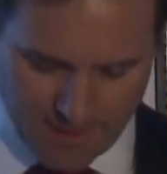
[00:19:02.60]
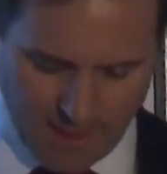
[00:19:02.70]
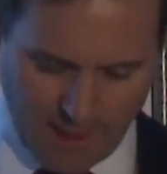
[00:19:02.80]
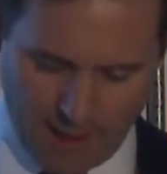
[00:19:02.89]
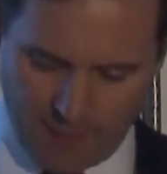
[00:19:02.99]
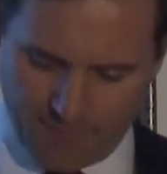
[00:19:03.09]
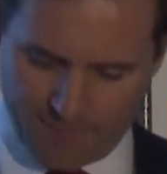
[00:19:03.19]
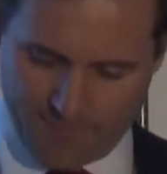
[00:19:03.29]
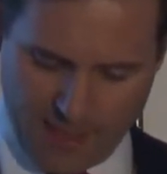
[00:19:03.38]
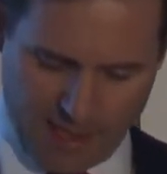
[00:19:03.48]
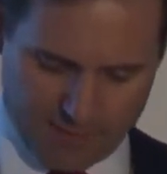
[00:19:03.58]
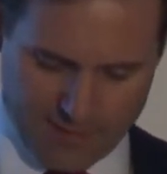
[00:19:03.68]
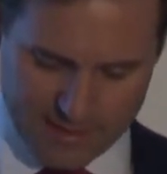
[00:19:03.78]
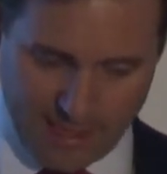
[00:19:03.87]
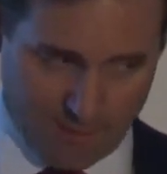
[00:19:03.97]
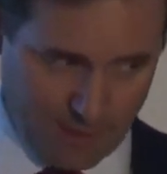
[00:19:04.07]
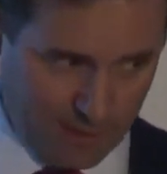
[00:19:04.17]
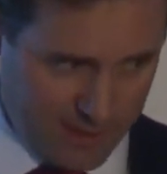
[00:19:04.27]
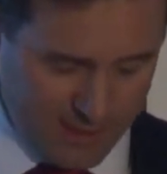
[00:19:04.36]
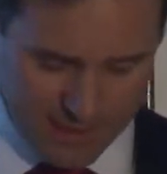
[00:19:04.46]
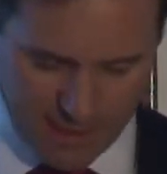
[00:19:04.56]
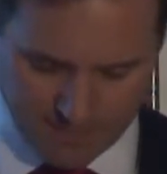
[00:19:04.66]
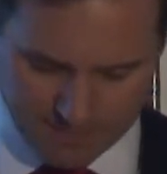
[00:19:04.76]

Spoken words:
the other example is